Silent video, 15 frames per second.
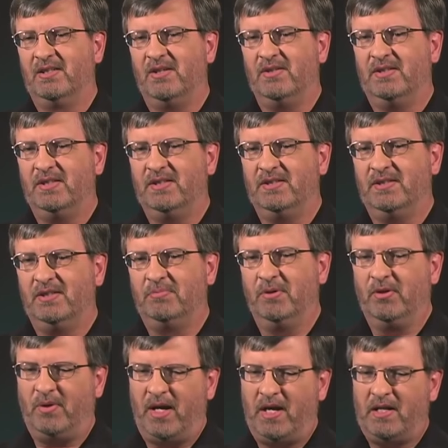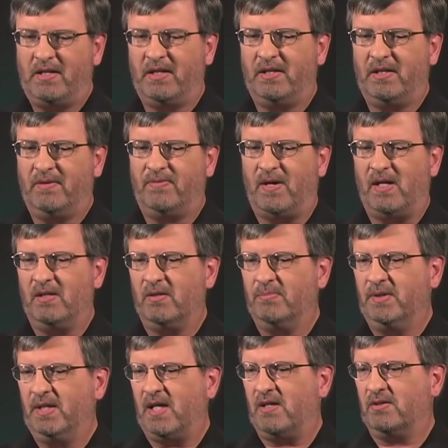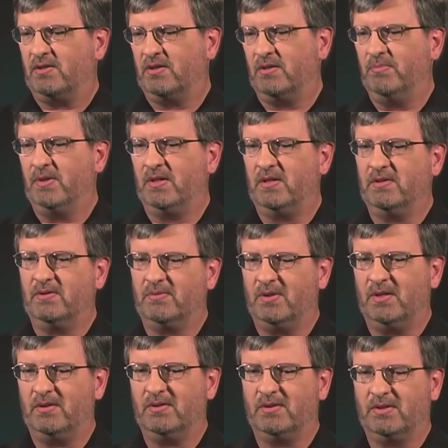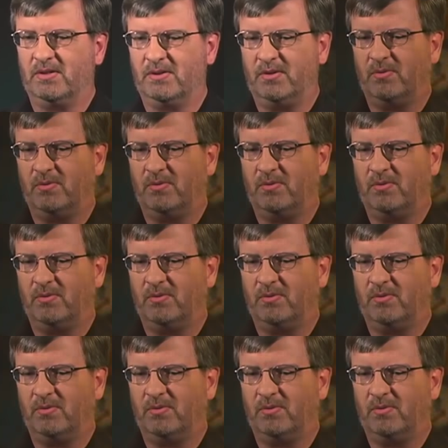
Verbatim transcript: so it says, It's been granted to thee, follow me out to the middle of the road. So he